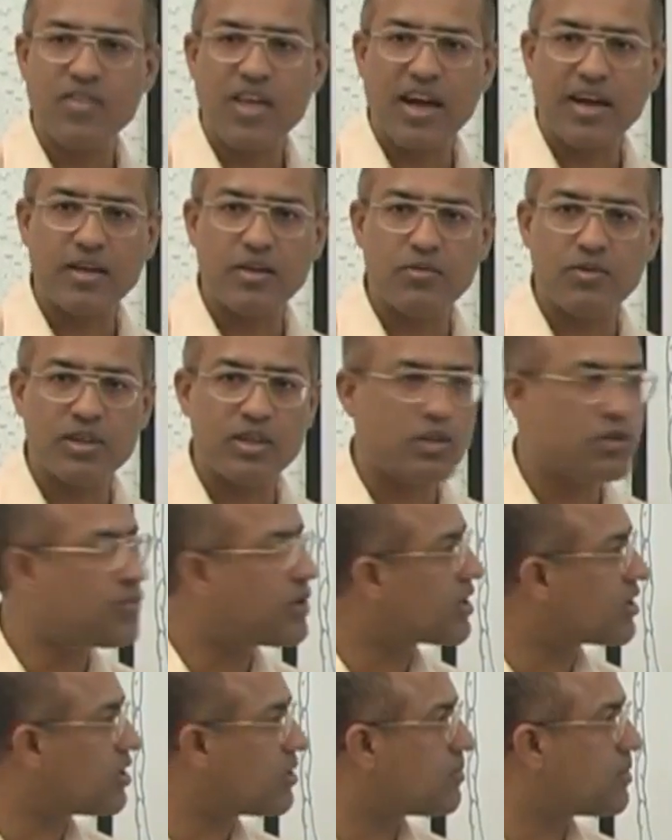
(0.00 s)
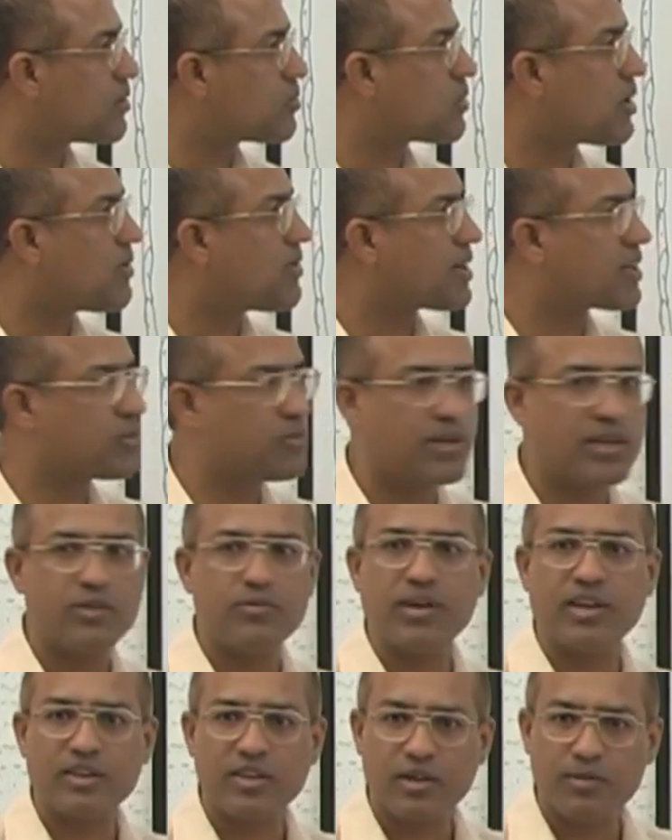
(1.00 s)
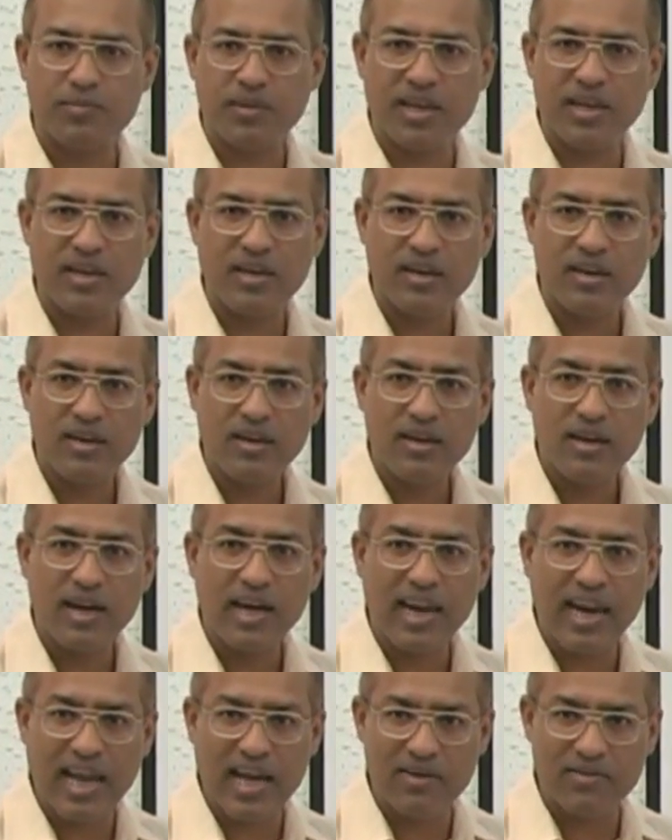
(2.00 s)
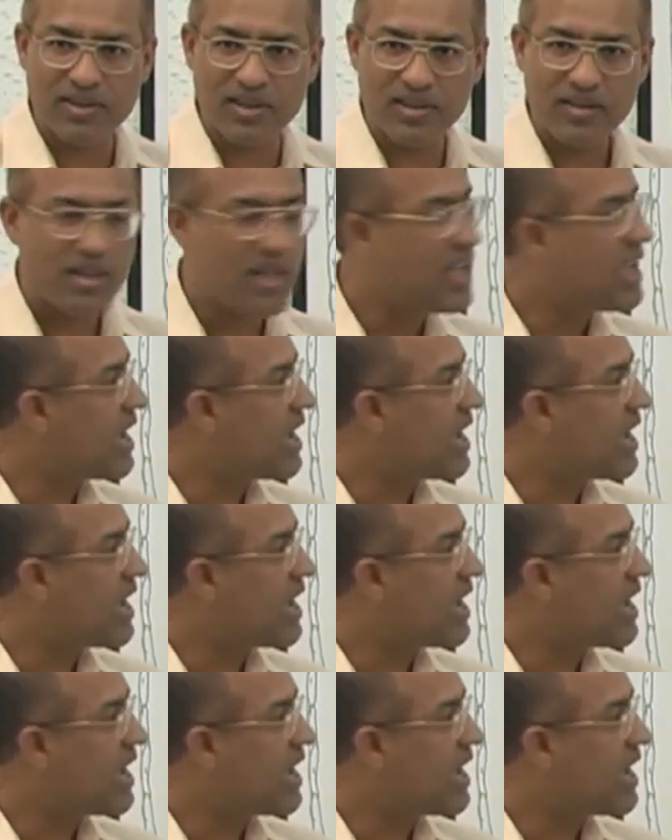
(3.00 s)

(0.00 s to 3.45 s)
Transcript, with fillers: activated factor number twelve activate factor number eleven,